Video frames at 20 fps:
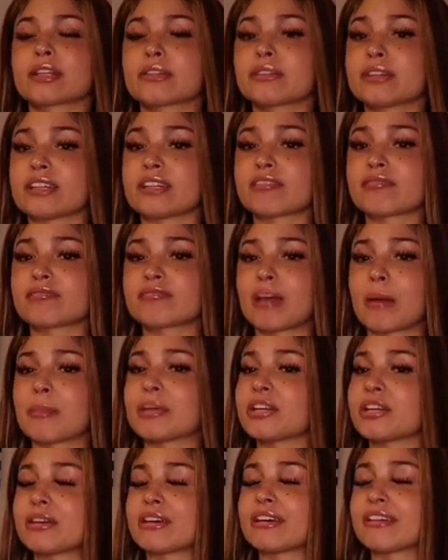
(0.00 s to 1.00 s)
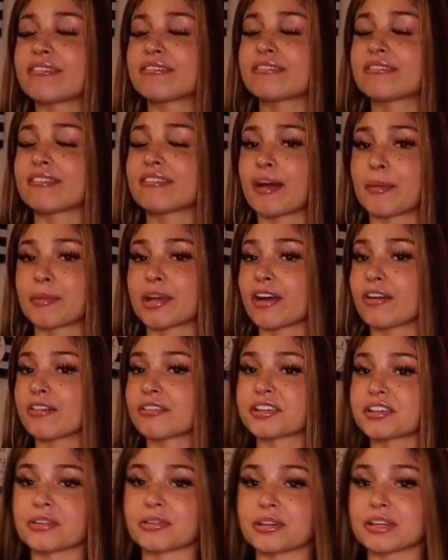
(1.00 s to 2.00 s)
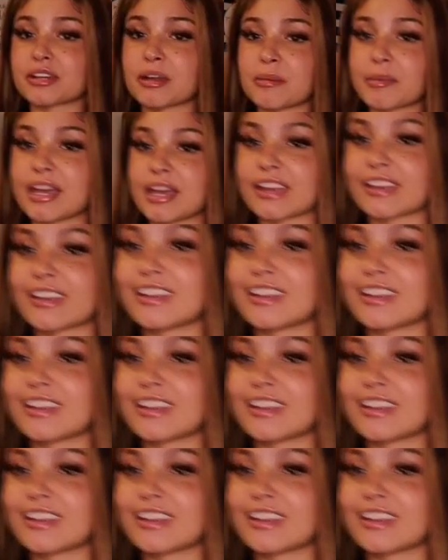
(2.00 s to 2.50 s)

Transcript: it. I'm gonna go and do it and come back.